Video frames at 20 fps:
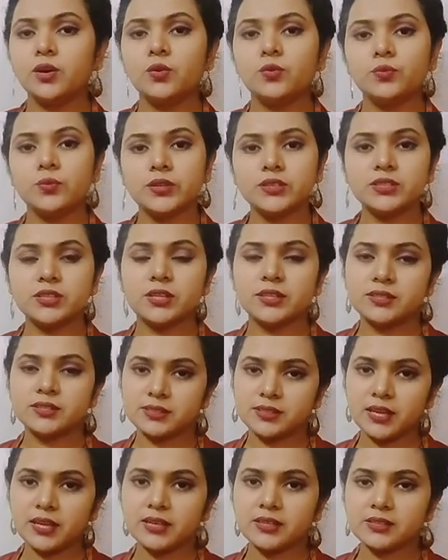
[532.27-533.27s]
which
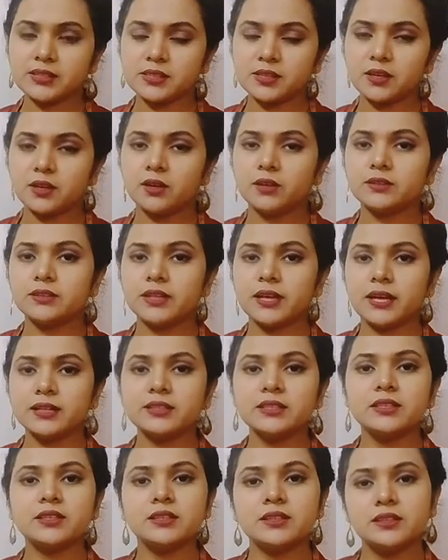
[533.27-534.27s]
says
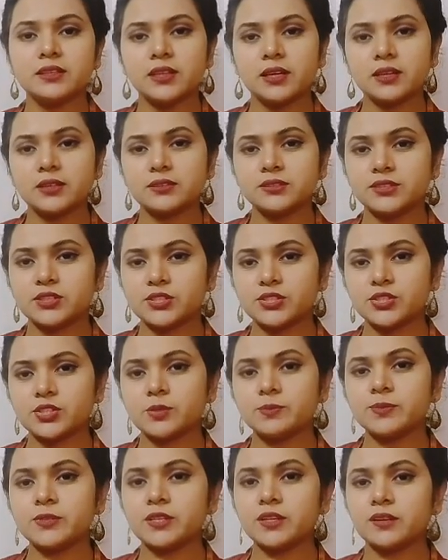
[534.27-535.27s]
that the
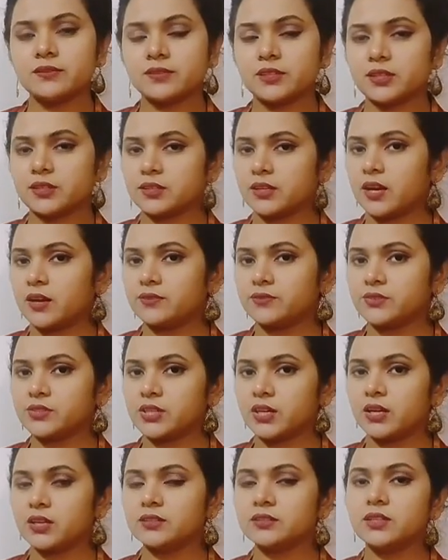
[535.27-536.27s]
description of the graph
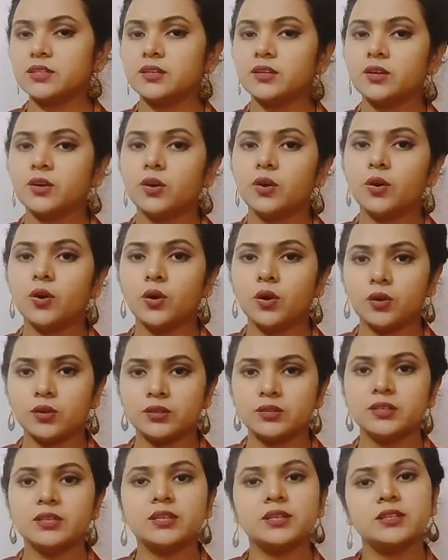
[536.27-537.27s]
chart
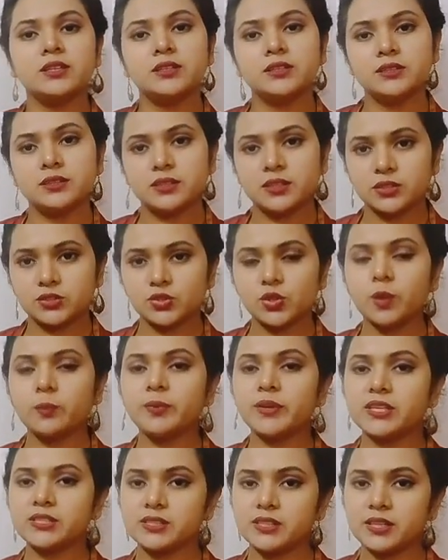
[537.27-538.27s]
on the
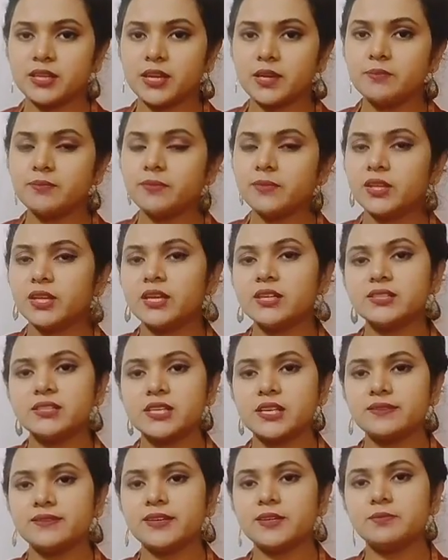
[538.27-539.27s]
topic's name is
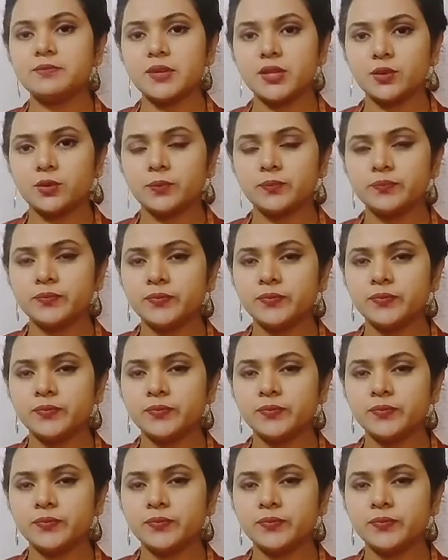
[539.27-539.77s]
given below.